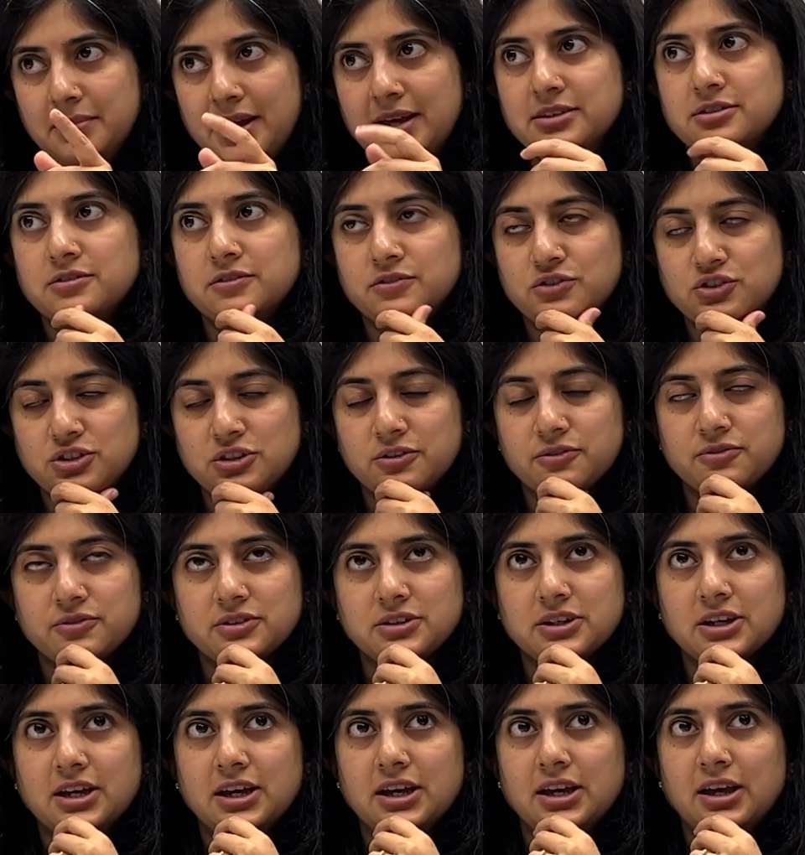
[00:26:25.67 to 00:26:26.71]
massive shift.
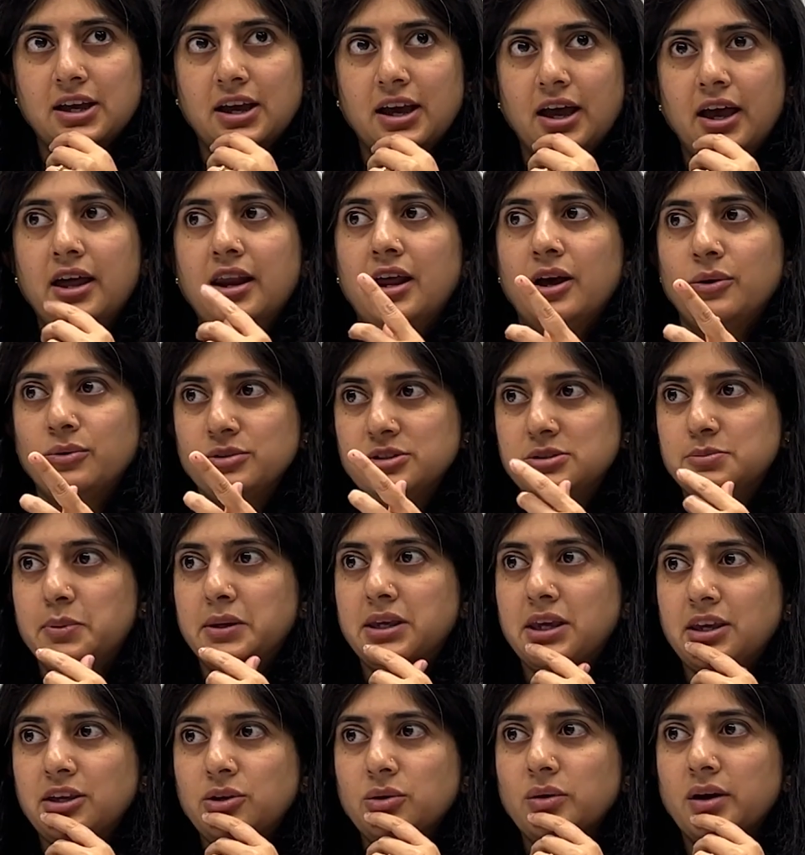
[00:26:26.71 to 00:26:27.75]
And I was
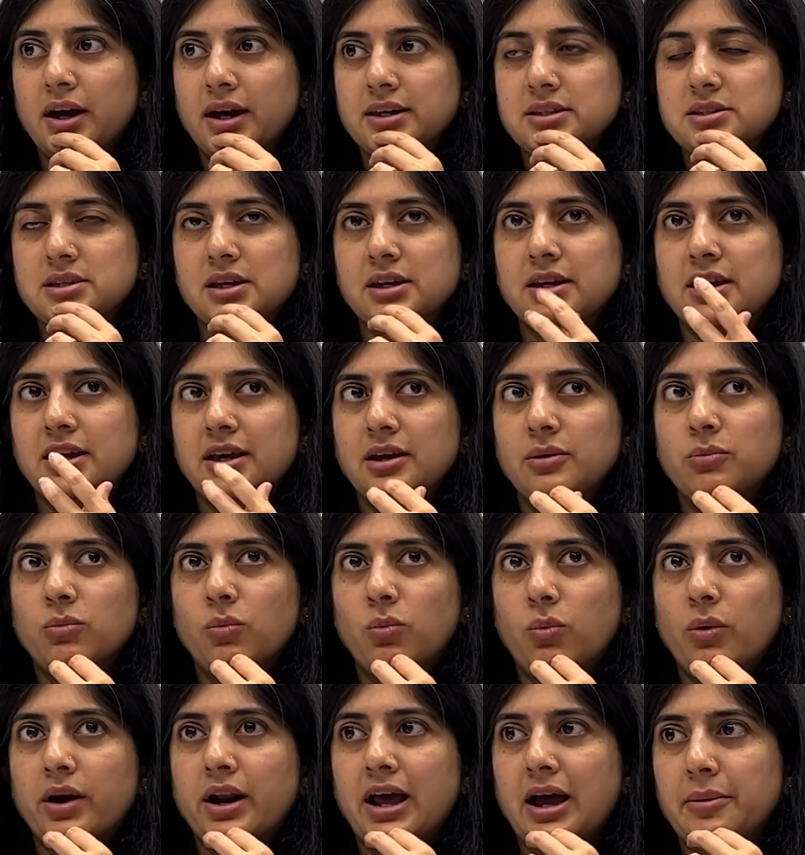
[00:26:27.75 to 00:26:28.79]
speaking you guys saying, hey,
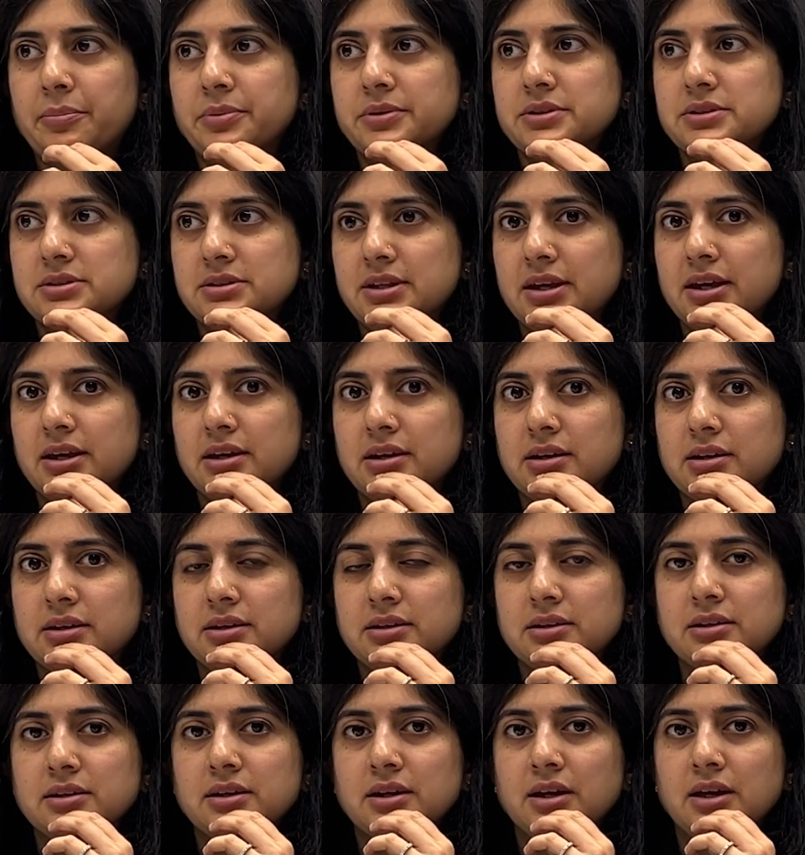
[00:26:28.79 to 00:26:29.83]
what happens there?
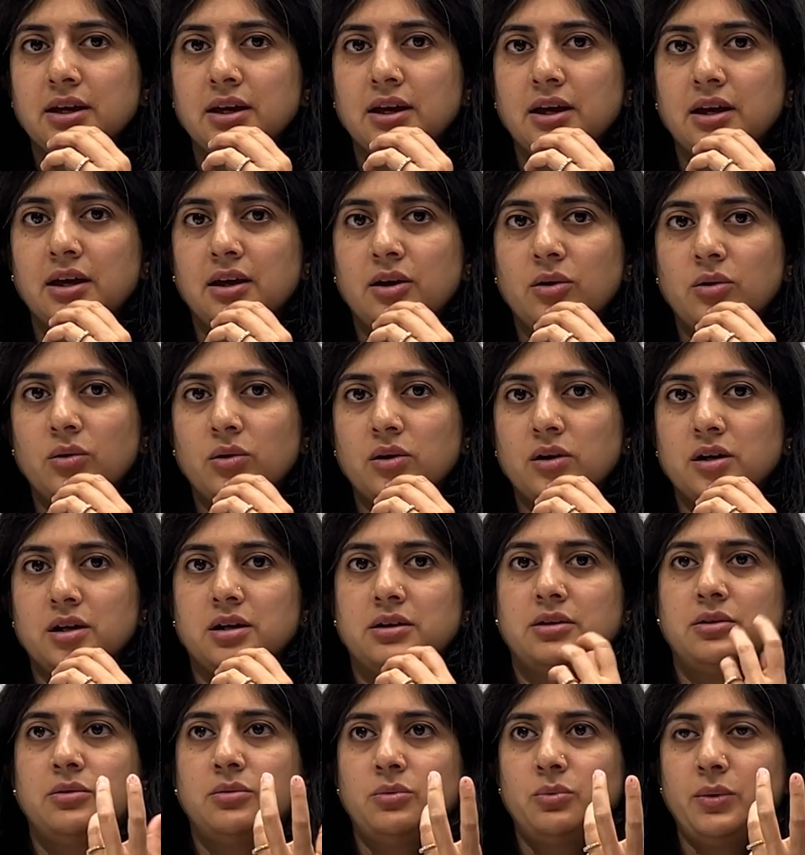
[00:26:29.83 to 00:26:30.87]
And
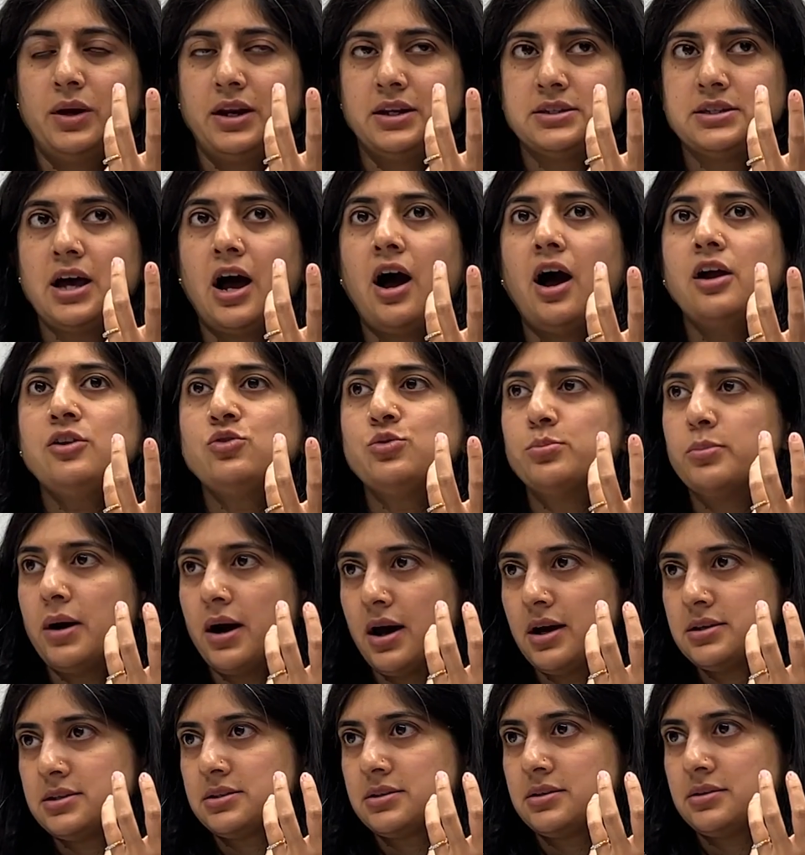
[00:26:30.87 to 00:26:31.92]
well, it's hard to
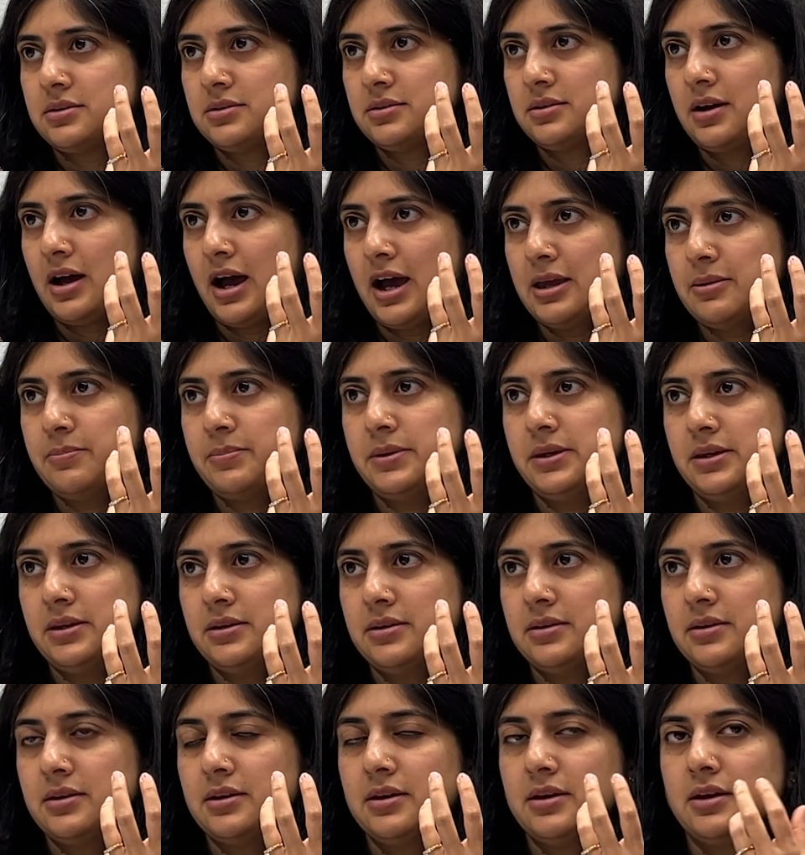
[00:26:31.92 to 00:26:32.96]
mask IP,
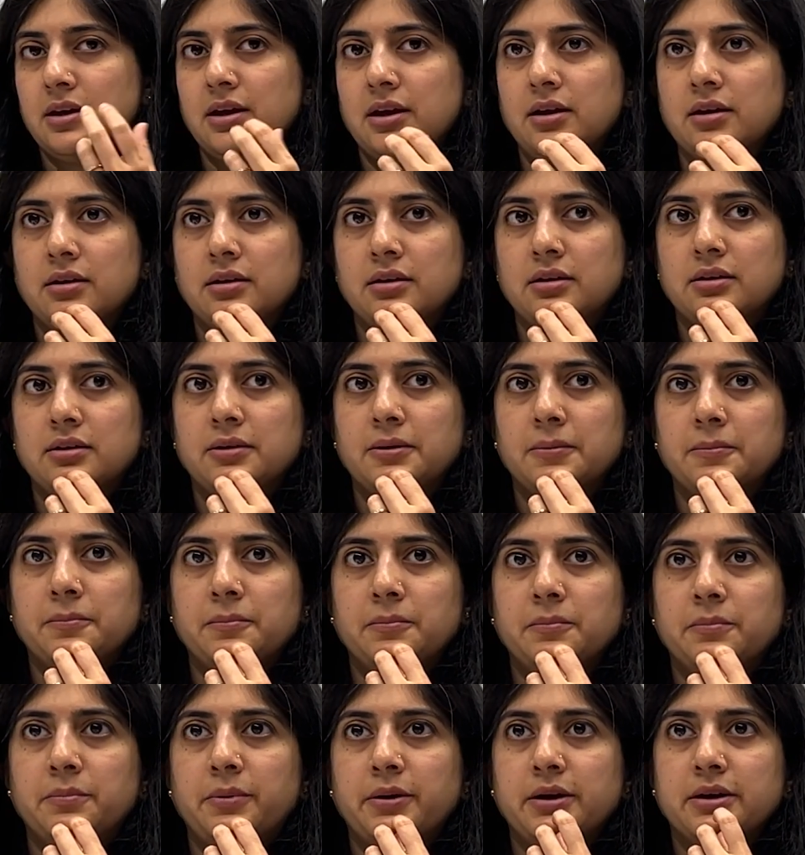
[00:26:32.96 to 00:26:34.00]

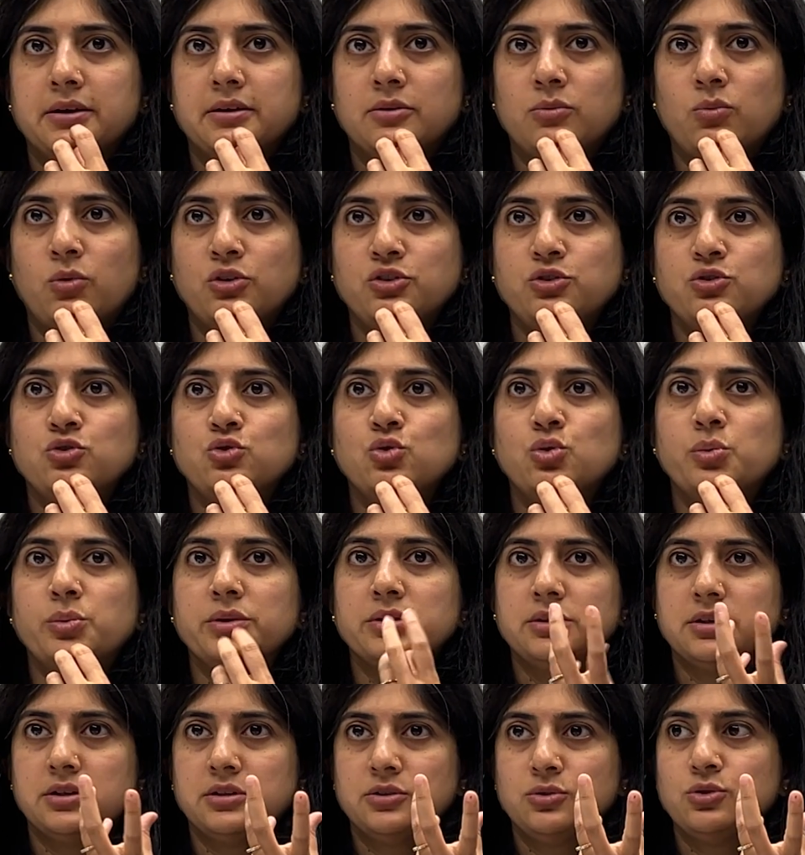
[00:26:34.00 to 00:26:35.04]
but what you do
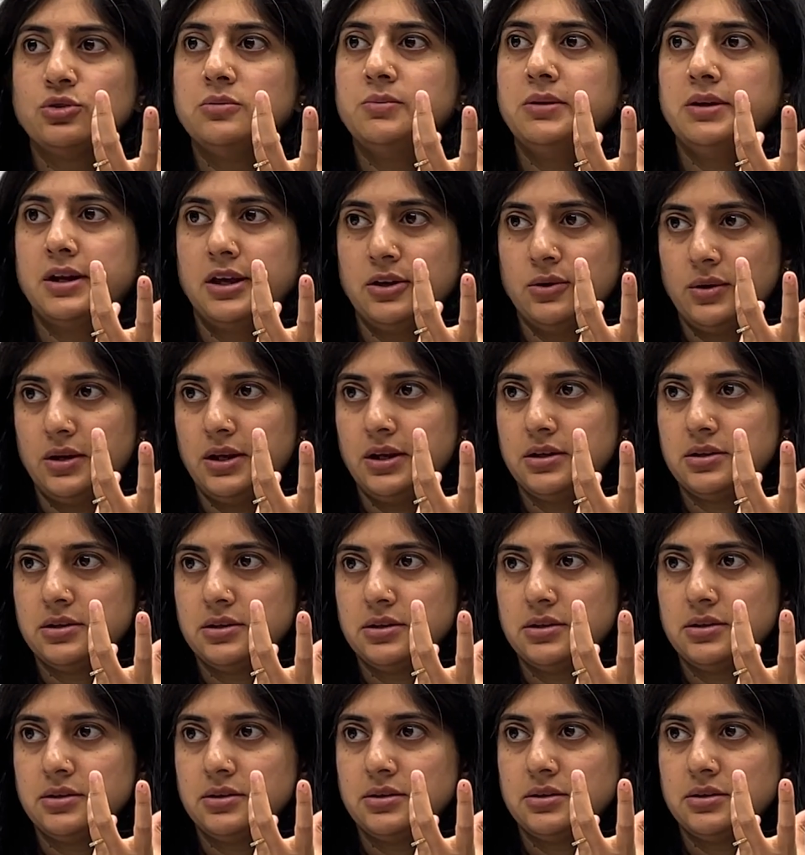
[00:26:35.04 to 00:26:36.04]
with it could be regulated.